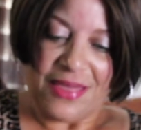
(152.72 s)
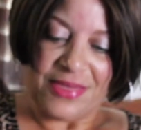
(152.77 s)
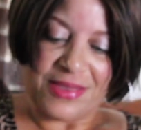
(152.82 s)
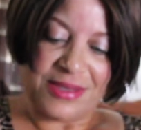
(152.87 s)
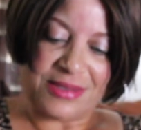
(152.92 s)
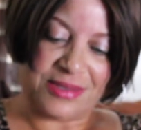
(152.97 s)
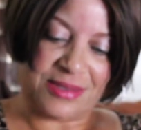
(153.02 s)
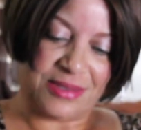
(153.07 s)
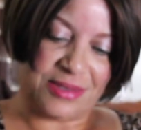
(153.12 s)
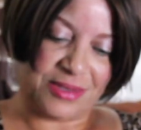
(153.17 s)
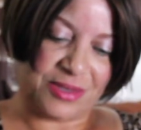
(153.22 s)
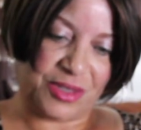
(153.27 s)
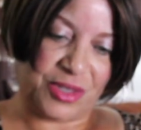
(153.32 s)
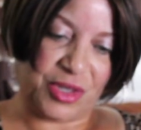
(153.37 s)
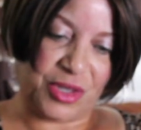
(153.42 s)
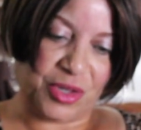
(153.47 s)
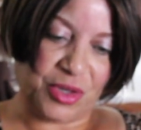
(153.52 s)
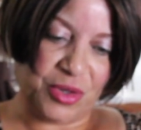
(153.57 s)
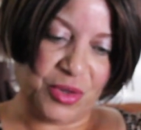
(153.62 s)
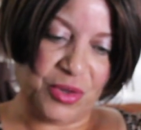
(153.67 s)
This is
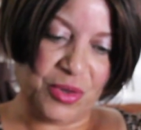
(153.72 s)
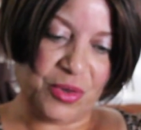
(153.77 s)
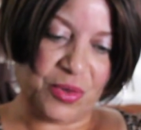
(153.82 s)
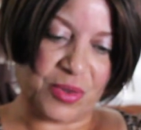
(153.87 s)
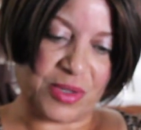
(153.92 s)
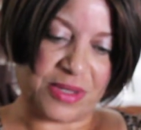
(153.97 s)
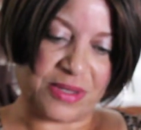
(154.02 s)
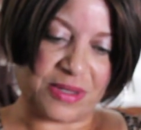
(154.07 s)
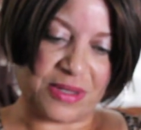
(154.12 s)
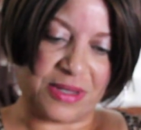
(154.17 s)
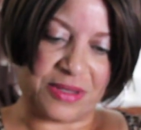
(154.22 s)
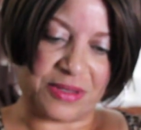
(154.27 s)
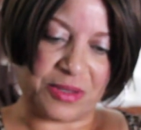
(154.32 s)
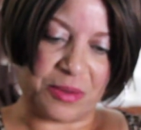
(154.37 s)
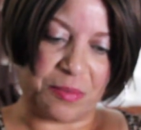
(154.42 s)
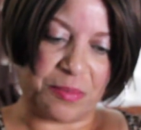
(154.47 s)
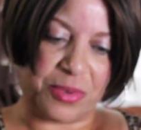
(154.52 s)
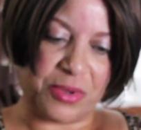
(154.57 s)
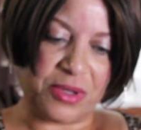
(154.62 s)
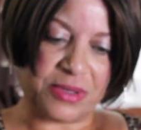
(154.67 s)
cute. It's, it's
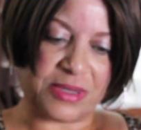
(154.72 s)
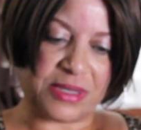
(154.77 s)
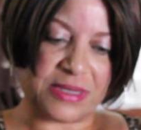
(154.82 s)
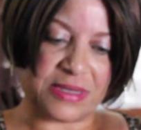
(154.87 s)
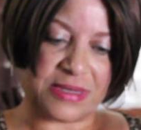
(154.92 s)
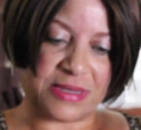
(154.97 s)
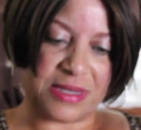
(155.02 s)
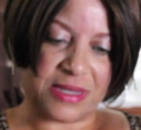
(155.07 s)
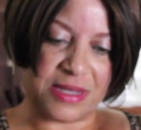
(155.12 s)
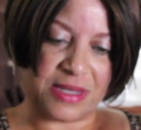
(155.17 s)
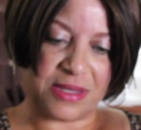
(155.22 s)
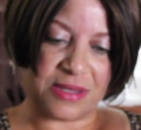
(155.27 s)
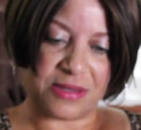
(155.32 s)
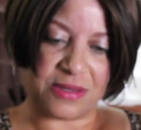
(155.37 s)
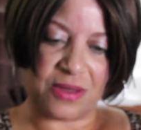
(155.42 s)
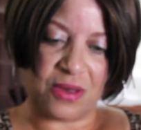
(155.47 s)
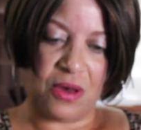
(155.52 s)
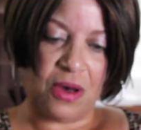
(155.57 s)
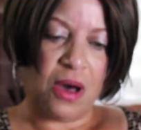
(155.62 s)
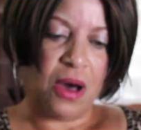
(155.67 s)
a book that
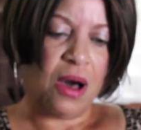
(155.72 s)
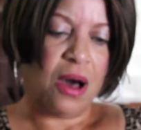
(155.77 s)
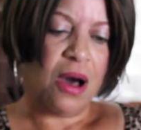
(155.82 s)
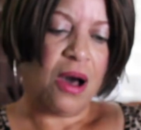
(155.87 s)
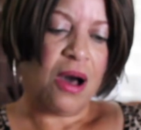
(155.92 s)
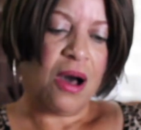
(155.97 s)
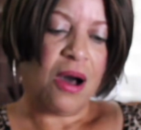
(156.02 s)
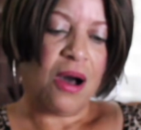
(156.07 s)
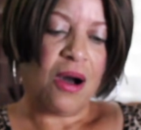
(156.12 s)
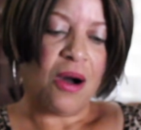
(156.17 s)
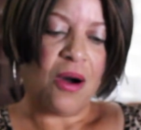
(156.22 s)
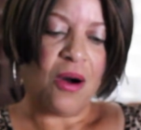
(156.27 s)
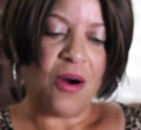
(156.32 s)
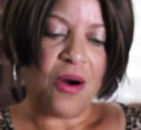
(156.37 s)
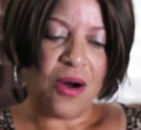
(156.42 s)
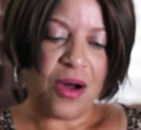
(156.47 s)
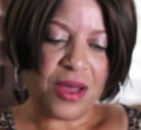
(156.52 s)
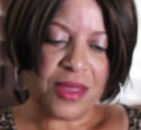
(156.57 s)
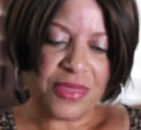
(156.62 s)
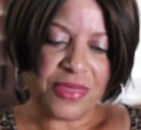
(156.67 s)
says,
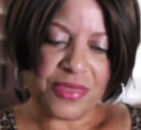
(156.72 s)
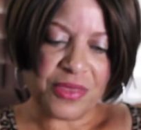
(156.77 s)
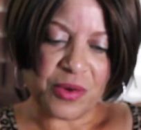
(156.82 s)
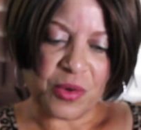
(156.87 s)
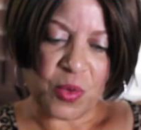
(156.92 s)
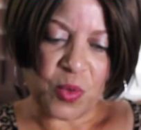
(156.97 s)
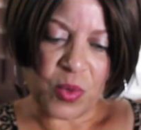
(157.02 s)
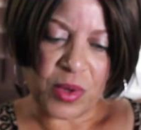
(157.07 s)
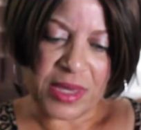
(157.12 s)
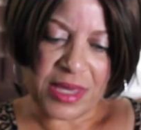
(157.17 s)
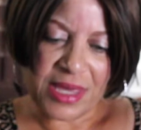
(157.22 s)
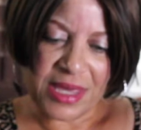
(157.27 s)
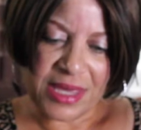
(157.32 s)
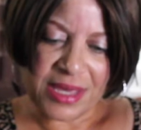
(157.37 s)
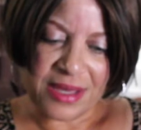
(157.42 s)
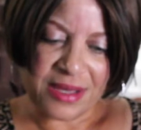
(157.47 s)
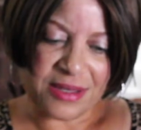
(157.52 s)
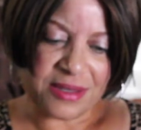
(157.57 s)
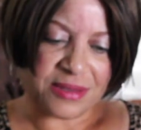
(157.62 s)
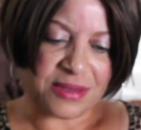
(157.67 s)
On the
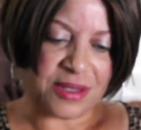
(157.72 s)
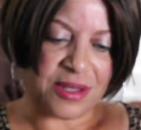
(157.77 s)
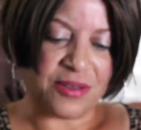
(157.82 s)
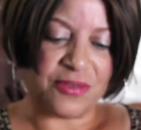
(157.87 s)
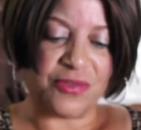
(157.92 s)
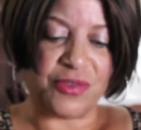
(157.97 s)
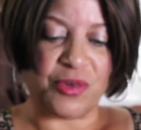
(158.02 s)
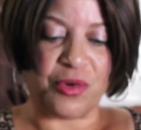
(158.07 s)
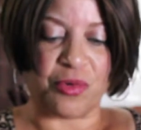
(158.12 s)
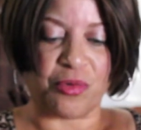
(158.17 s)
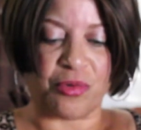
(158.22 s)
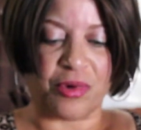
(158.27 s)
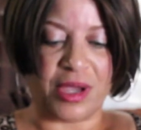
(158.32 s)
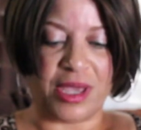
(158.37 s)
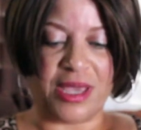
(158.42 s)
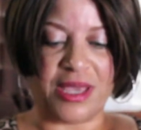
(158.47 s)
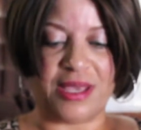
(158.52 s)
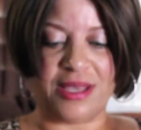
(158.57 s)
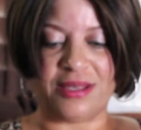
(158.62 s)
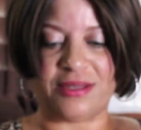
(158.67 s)
Wings of
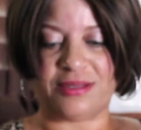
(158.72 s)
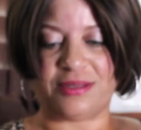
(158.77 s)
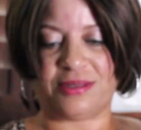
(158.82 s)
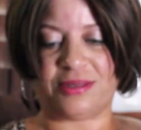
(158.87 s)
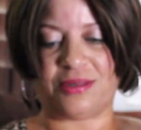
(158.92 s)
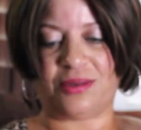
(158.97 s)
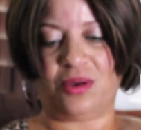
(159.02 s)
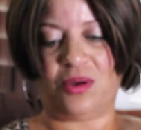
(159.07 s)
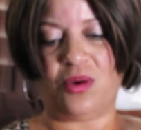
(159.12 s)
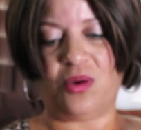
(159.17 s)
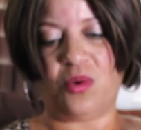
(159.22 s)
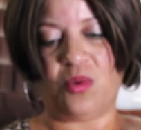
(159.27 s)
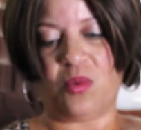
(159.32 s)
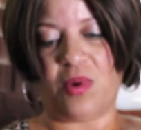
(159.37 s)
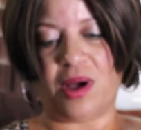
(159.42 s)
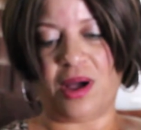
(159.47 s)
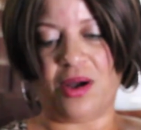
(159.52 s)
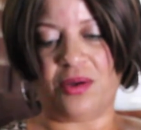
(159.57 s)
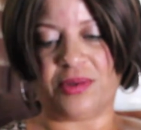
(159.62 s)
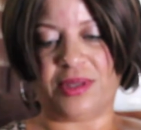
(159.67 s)
Grace. Oh
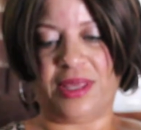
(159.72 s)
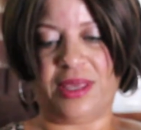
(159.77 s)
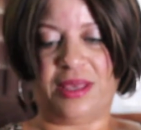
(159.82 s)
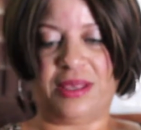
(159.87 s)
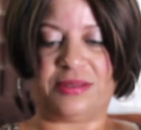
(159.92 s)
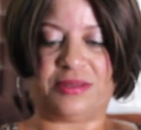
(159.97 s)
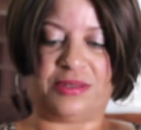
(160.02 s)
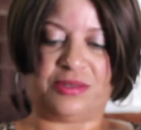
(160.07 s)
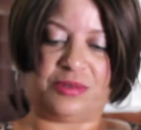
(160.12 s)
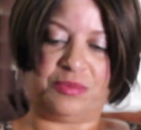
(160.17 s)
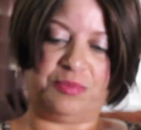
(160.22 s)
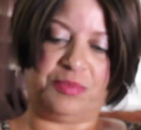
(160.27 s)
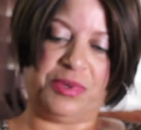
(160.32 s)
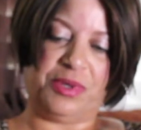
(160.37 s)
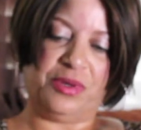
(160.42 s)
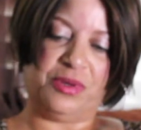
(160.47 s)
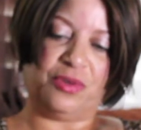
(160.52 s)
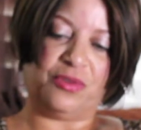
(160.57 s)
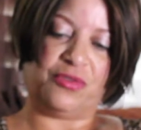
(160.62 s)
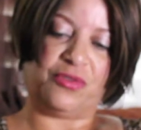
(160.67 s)
wow, it has this
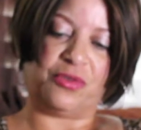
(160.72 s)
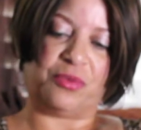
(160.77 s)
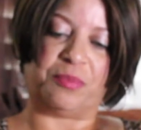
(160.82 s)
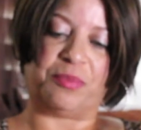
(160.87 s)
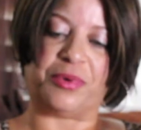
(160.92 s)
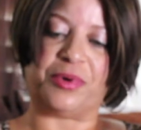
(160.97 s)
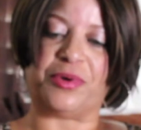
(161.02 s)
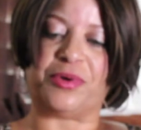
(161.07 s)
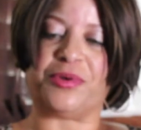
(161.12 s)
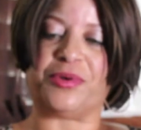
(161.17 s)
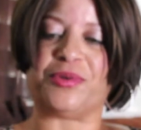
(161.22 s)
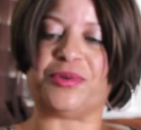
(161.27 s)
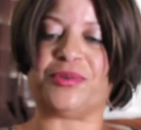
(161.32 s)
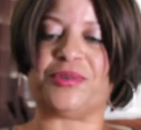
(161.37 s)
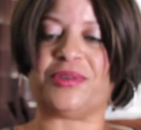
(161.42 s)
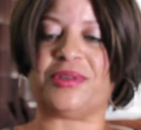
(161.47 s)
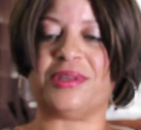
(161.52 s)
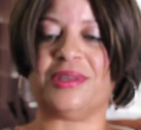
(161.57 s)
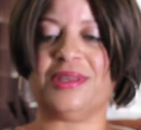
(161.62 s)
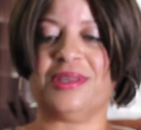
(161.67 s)
beautiful
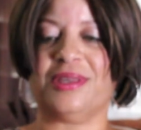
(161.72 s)
bird.